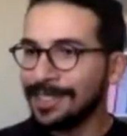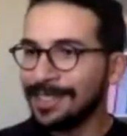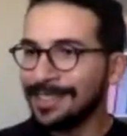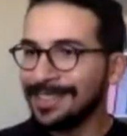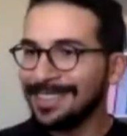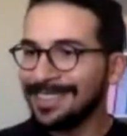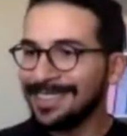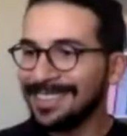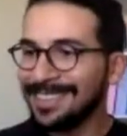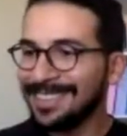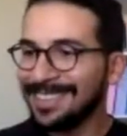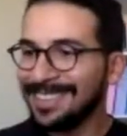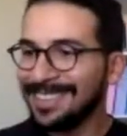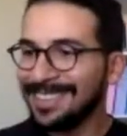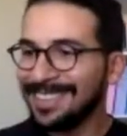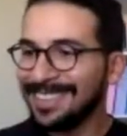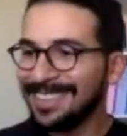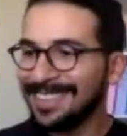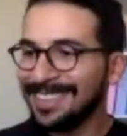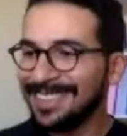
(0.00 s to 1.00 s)

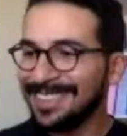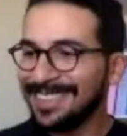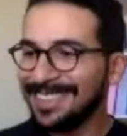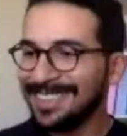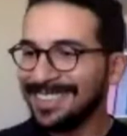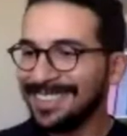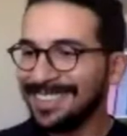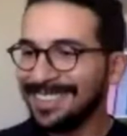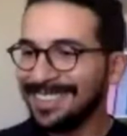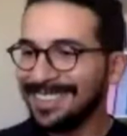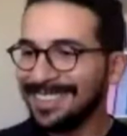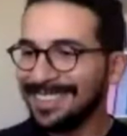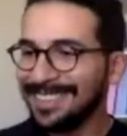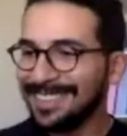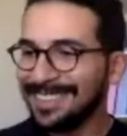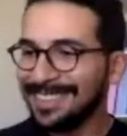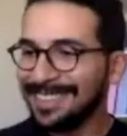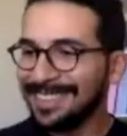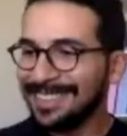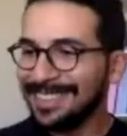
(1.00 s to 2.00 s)

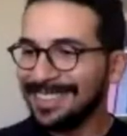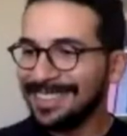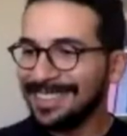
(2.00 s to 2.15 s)
Nothing is said.